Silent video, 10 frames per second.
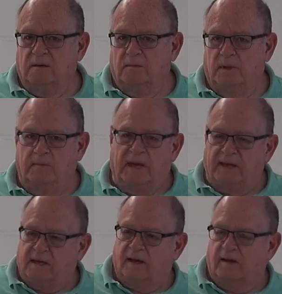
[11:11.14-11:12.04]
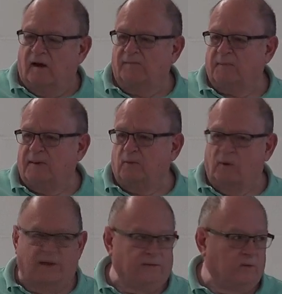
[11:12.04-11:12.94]
It may get cut off by the
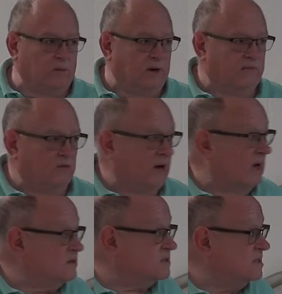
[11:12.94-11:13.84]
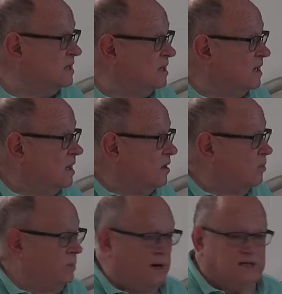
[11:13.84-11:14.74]
weather, whatever else.
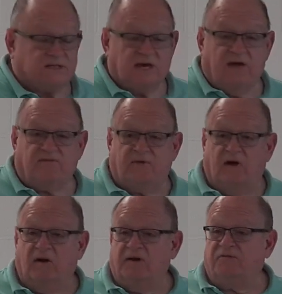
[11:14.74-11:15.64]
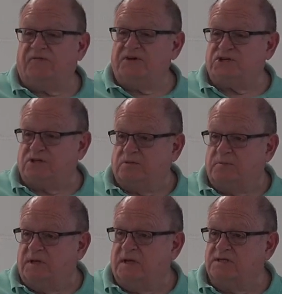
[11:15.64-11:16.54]
But it's not very efficient
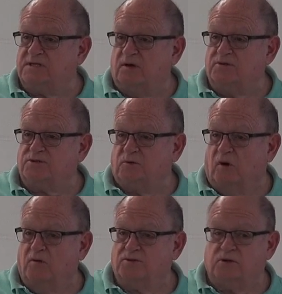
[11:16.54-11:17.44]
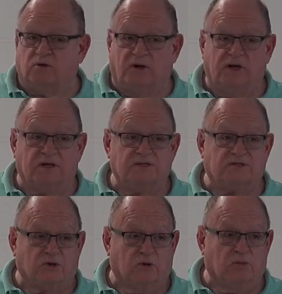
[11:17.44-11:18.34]
because those drones are going to
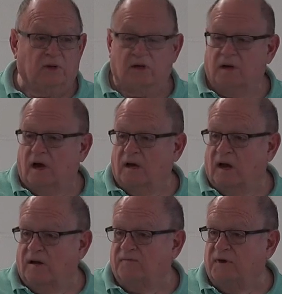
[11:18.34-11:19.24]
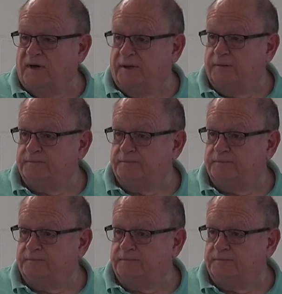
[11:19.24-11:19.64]
consume a lot of honey.